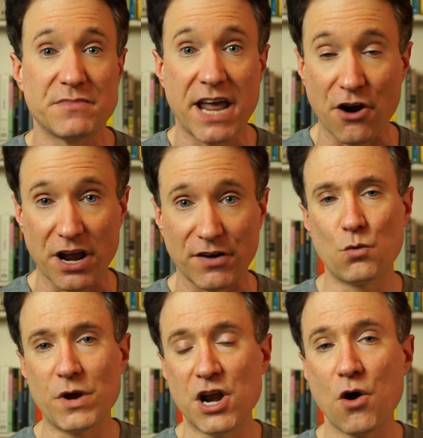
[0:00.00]
caregiver.
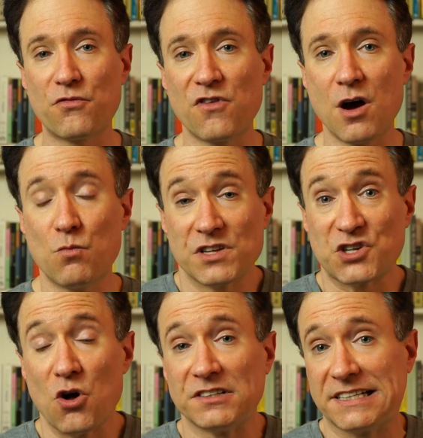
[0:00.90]
We know from what's
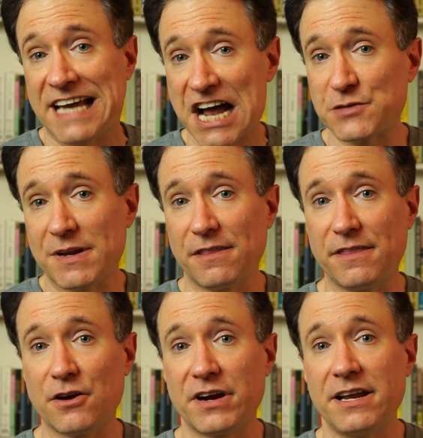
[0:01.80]
called attachment
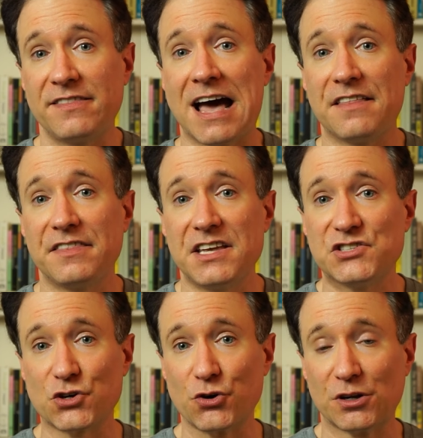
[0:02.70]
theory that
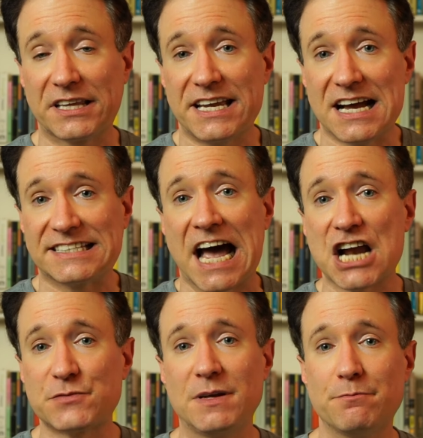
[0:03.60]
these early
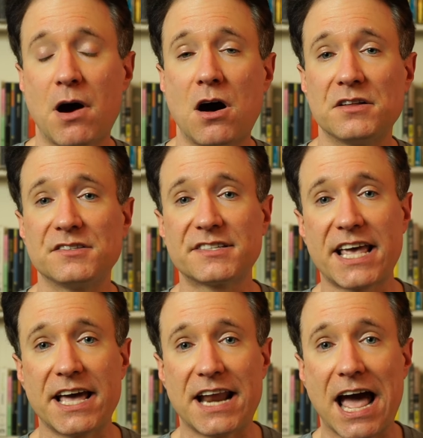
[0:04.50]
attachment bonds
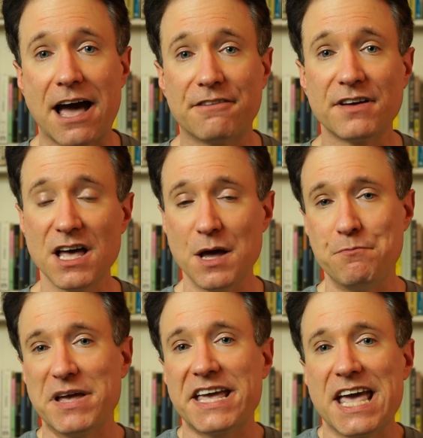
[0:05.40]
can have
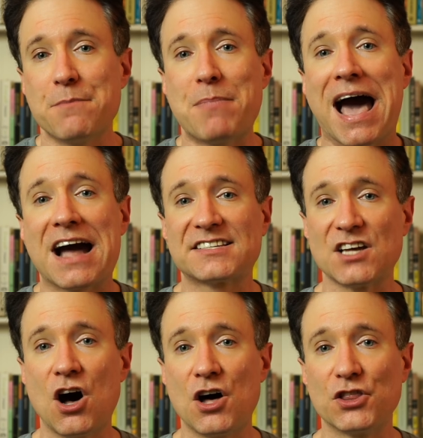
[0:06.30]
big impacts
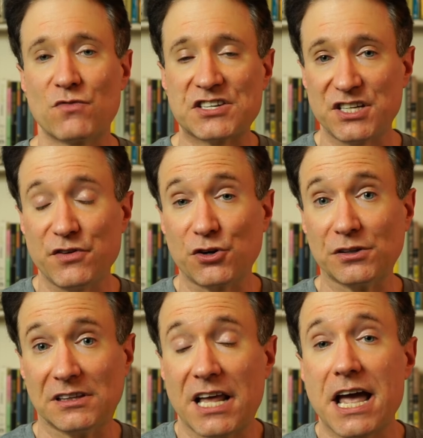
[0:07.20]
on the rest of your
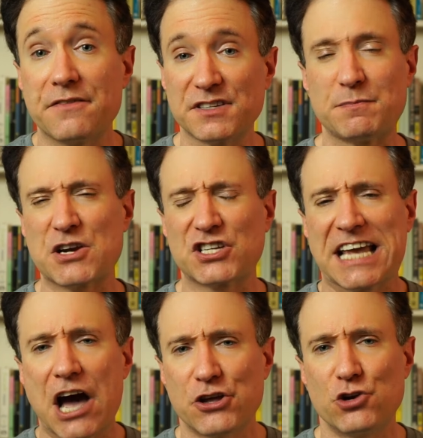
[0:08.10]
life, especially
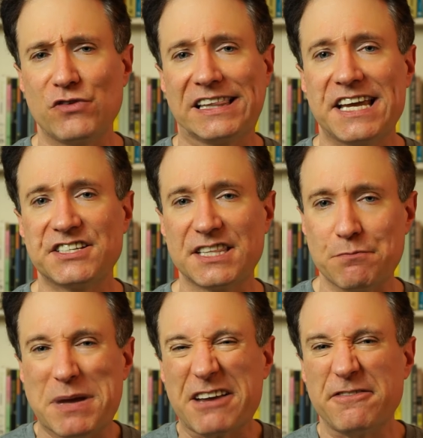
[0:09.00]
how you relate to the
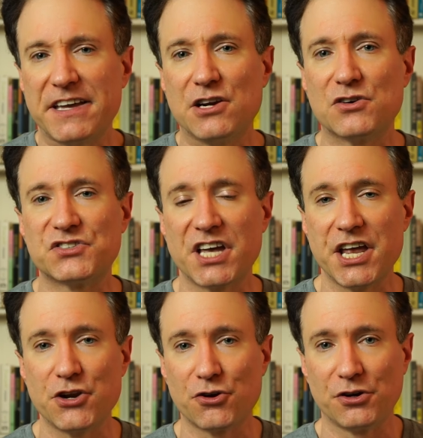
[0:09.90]
big figures
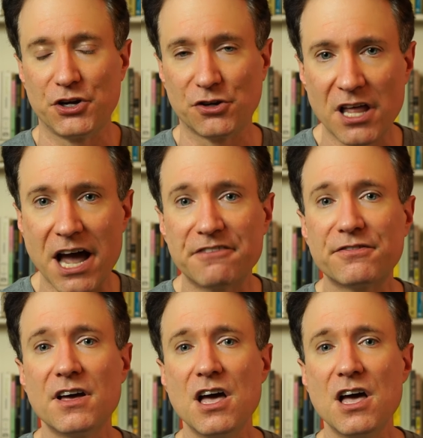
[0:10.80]
in your, your life.